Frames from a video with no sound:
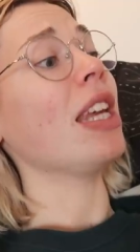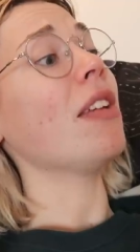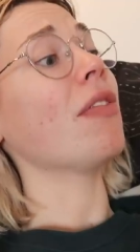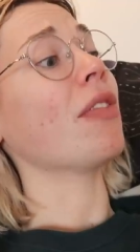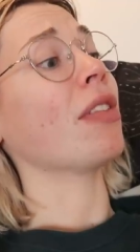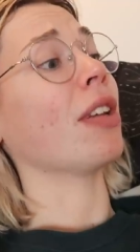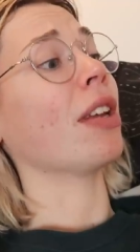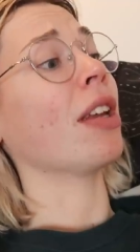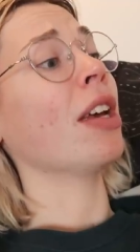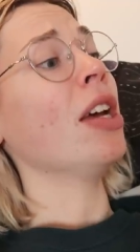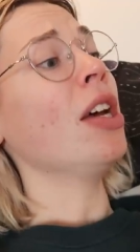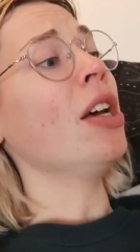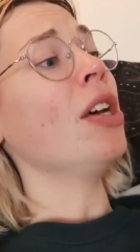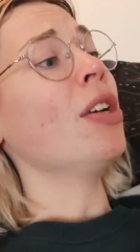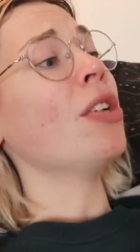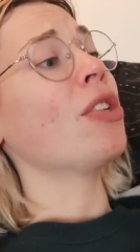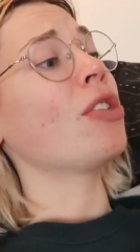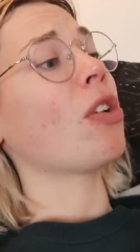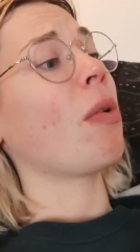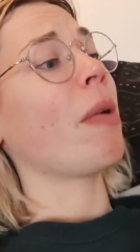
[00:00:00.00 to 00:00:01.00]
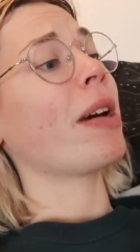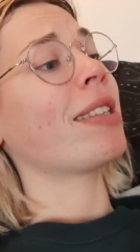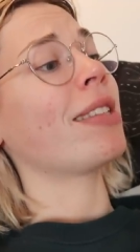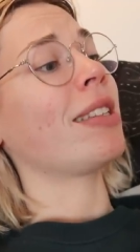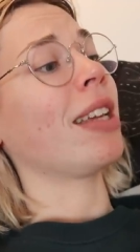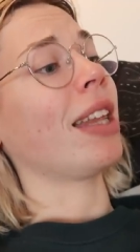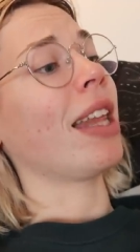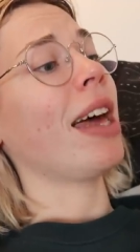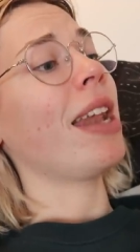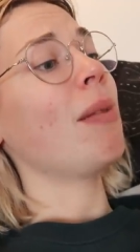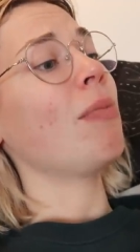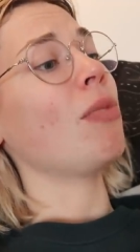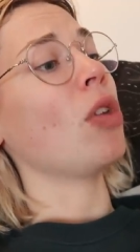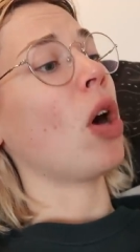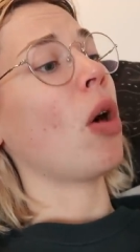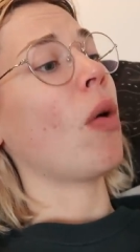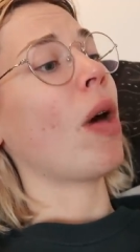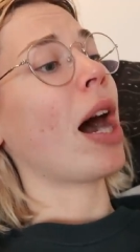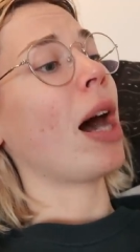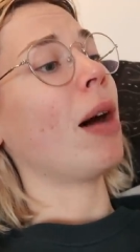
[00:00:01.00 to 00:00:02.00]
even, so as to let him
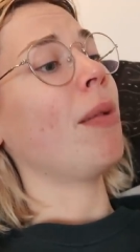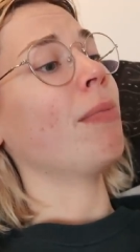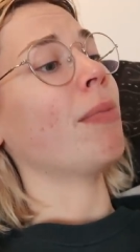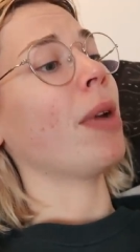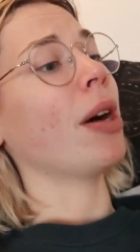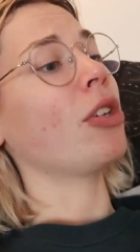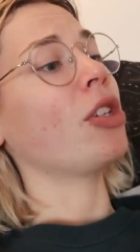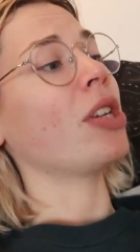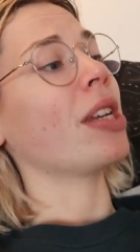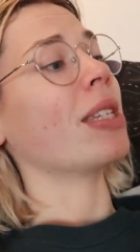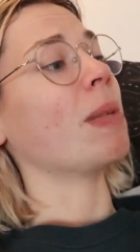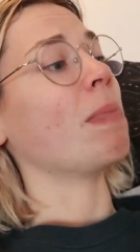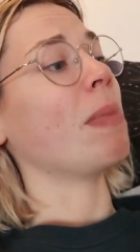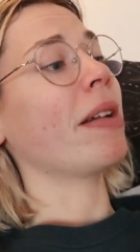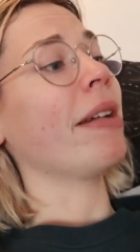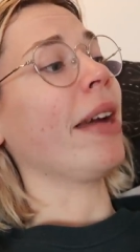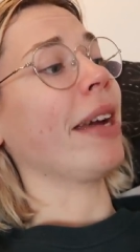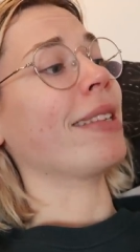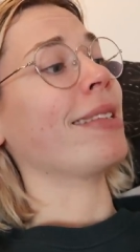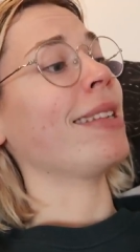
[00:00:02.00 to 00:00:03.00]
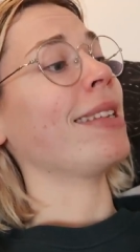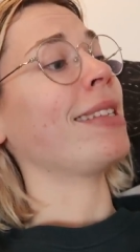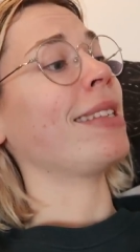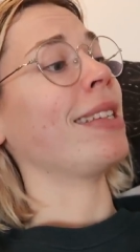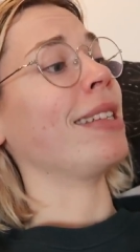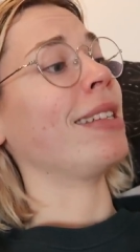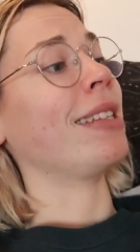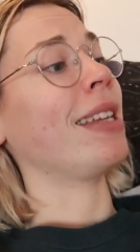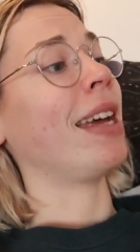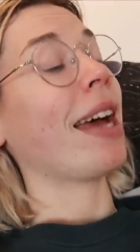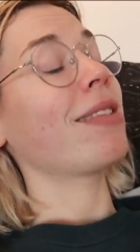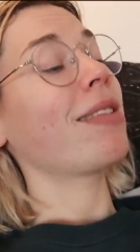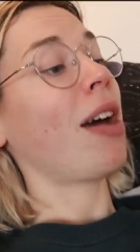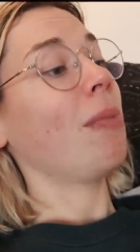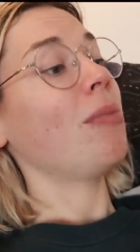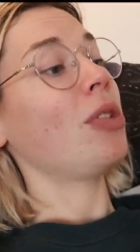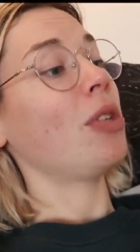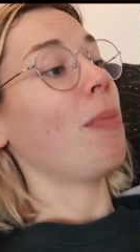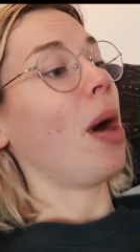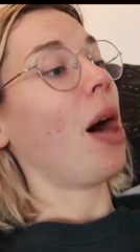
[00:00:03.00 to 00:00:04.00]
know how much his mere existence had
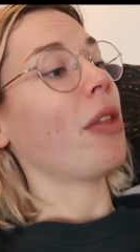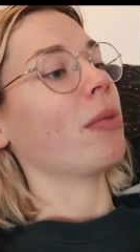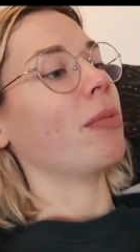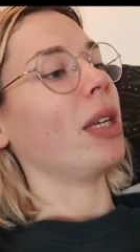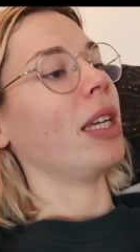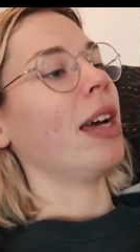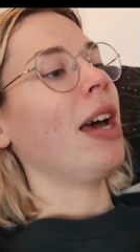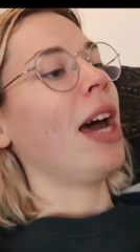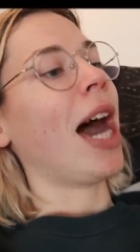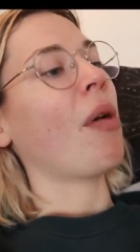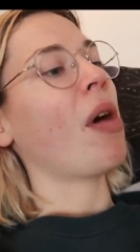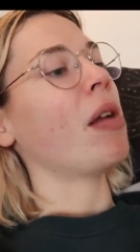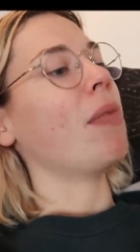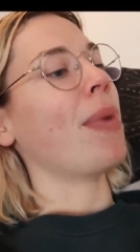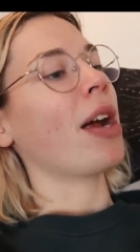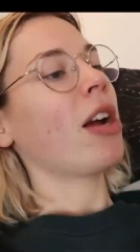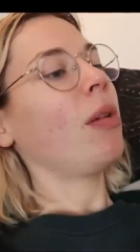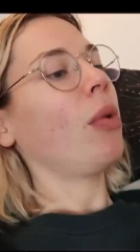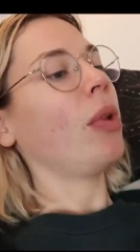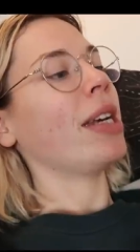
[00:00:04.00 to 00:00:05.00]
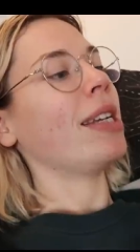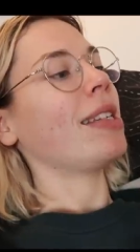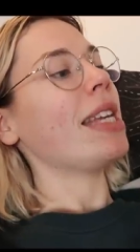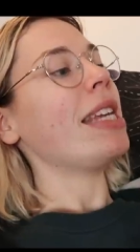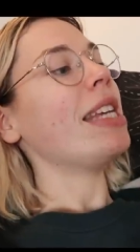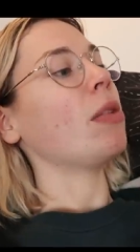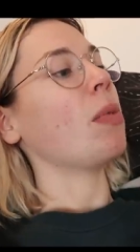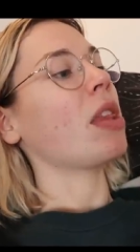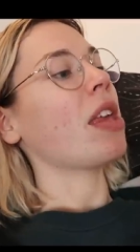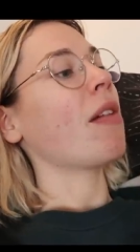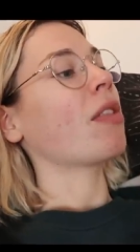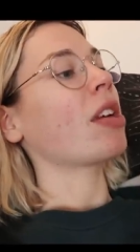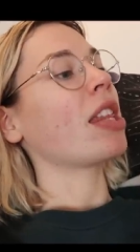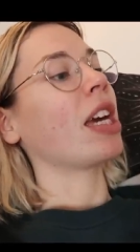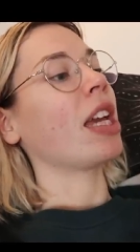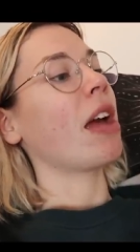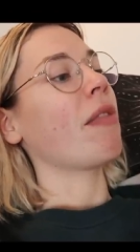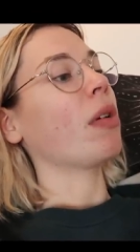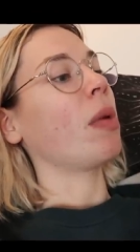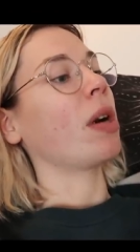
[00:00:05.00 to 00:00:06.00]
come to bother me, how unbearable his ease with
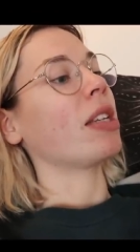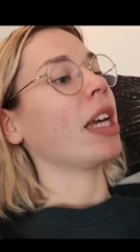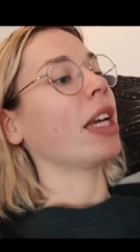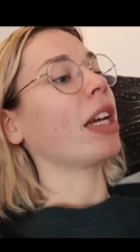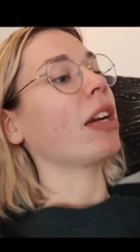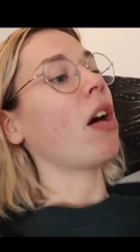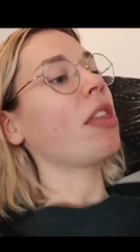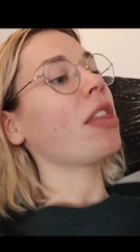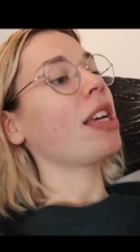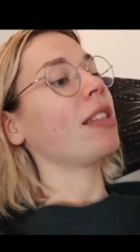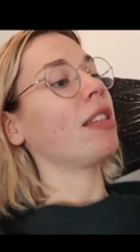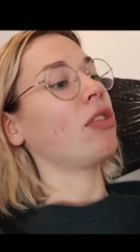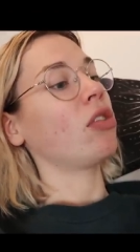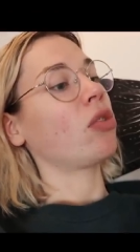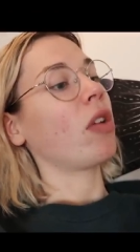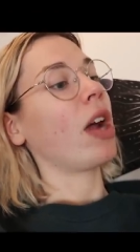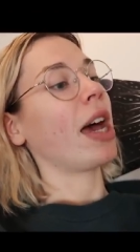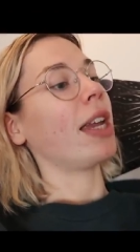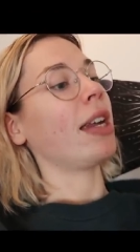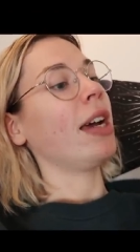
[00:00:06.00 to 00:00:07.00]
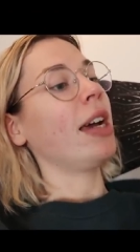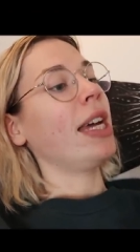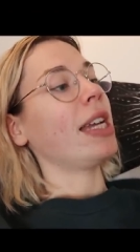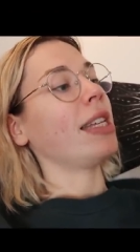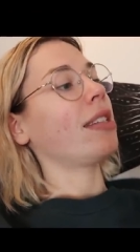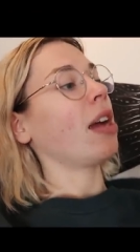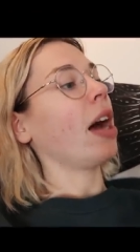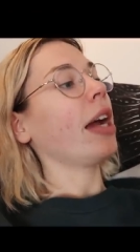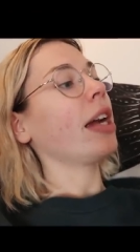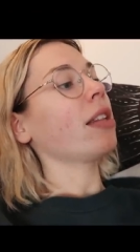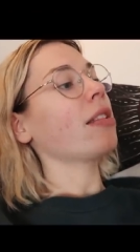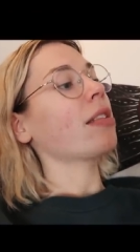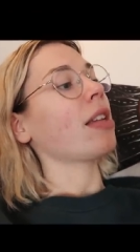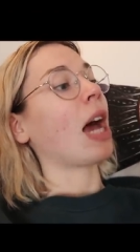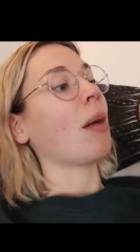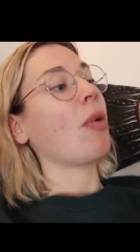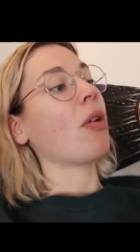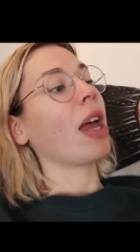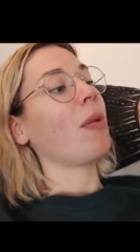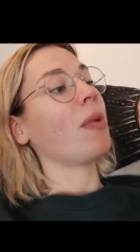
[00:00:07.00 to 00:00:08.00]
everything and everyone, taking all things in stride, his tireless,
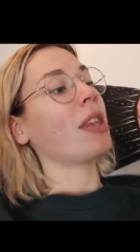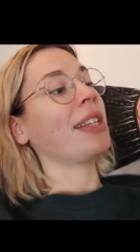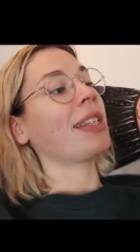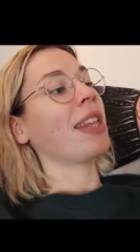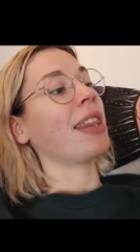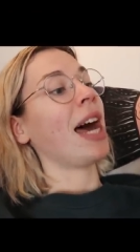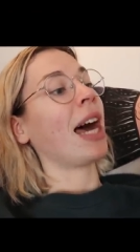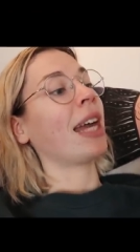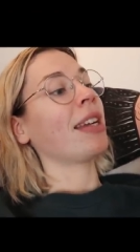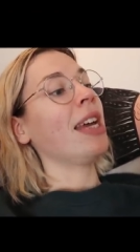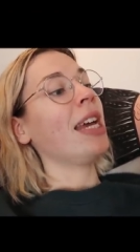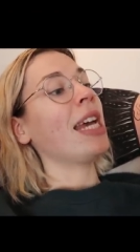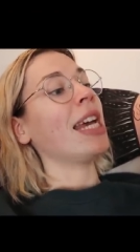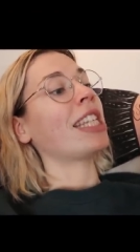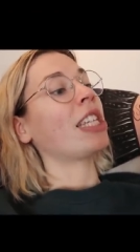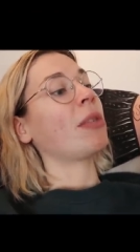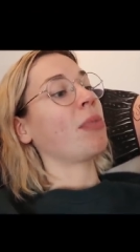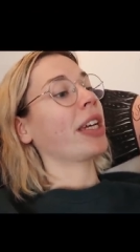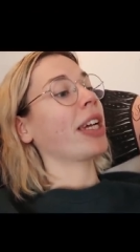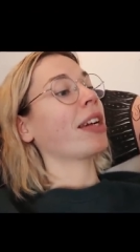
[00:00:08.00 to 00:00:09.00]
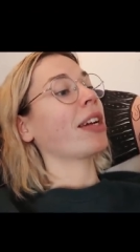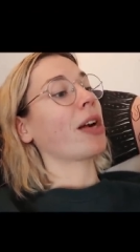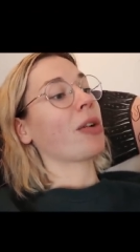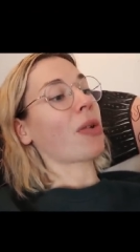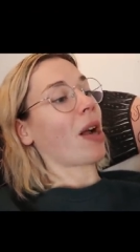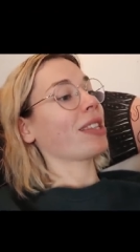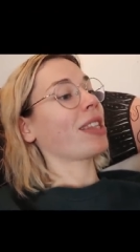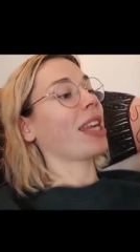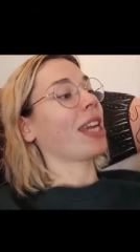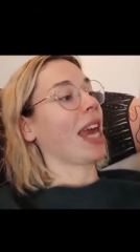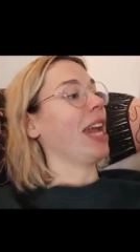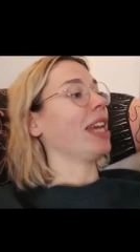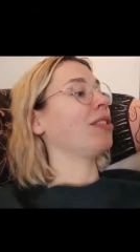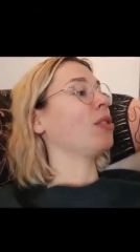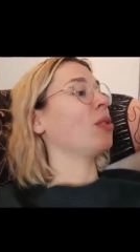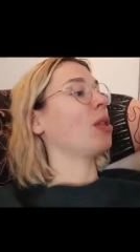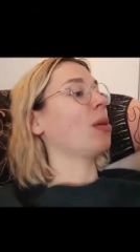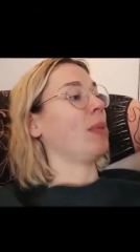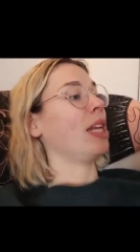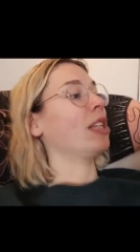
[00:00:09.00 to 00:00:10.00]
I'm okay with this and that, his springing across the gate
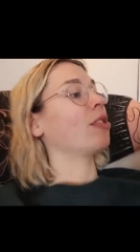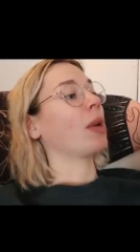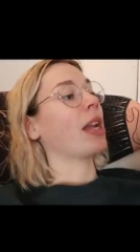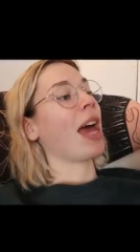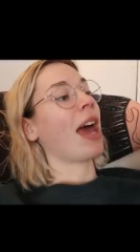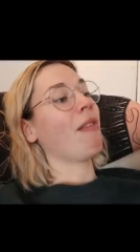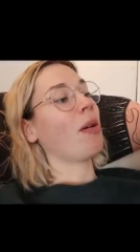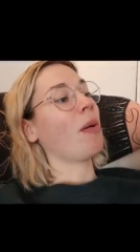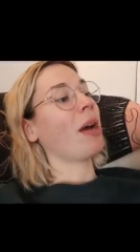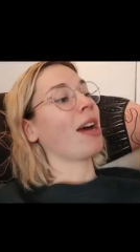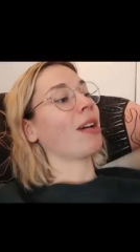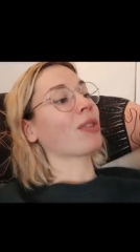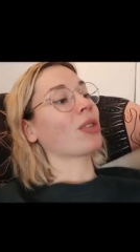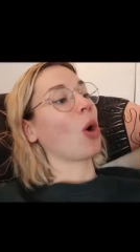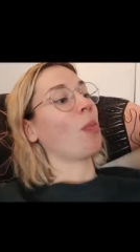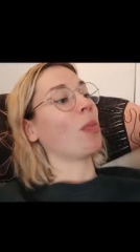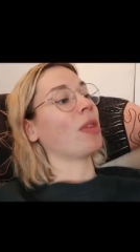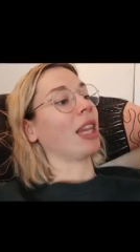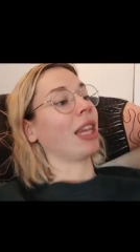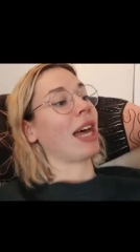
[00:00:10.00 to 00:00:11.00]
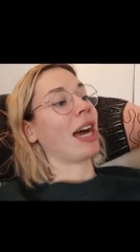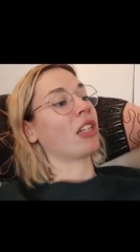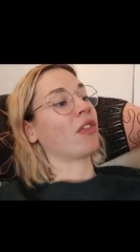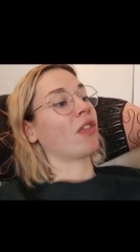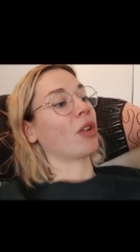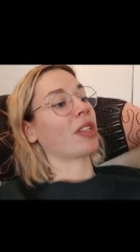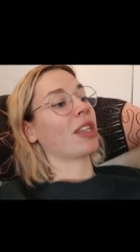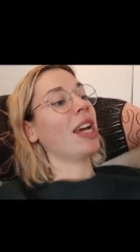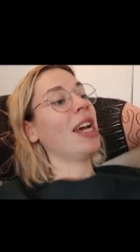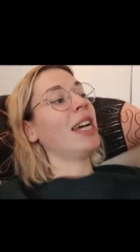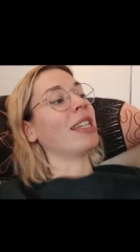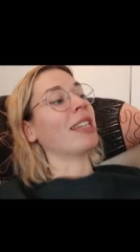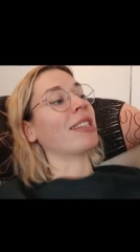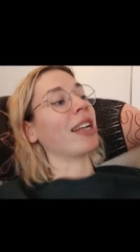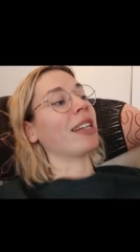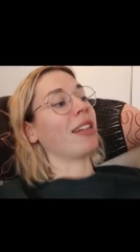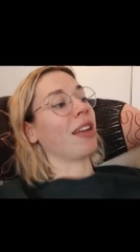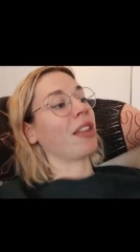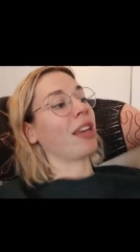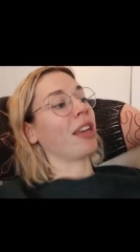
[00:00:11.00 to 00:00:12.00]
to the beach when everyone else opened the latch first, to
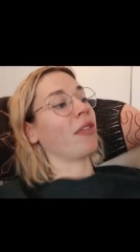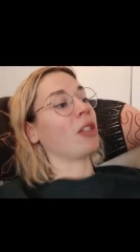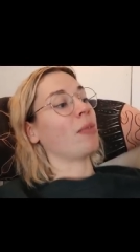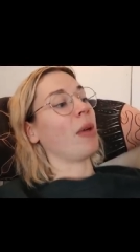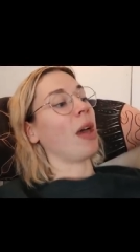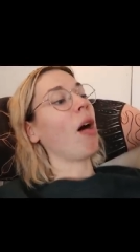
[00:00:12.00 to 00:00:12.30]
say nothing of his.